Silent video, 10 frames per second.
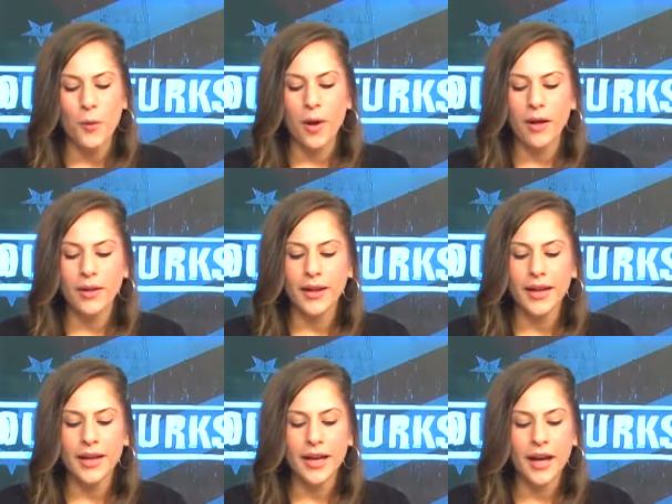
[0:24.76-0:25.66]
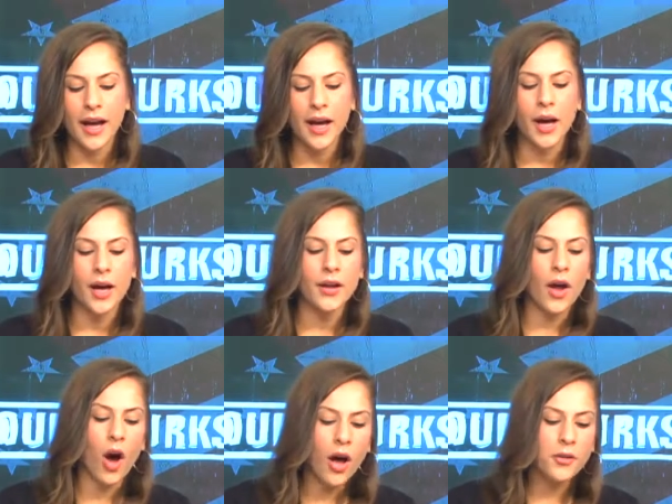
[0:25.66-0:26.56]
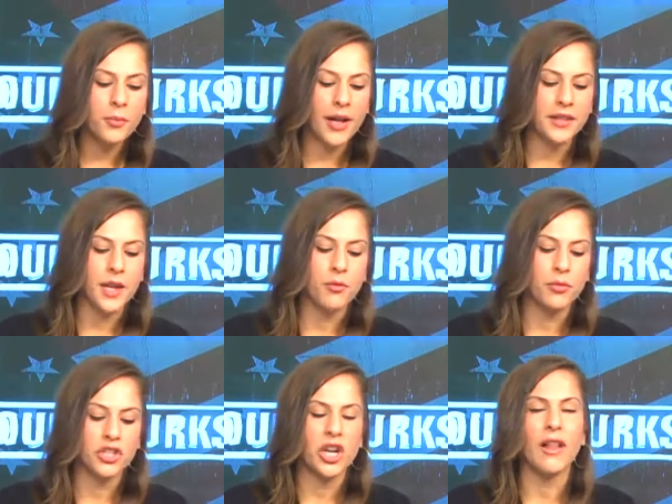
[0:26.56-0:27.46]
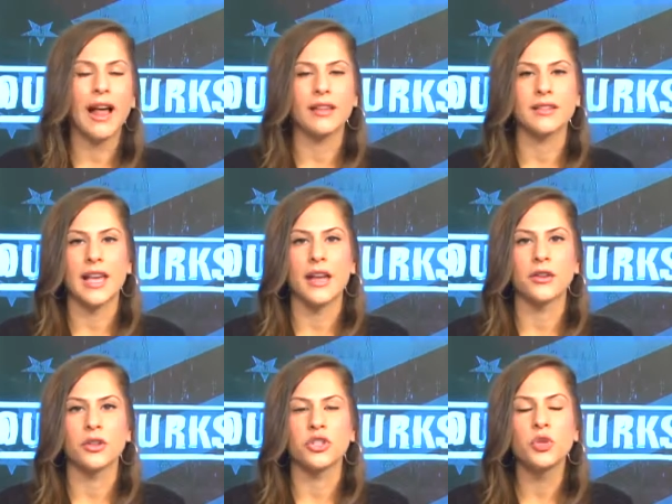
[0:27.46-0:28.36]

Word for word: Well, uh, an author by the name of Michelle Alexander,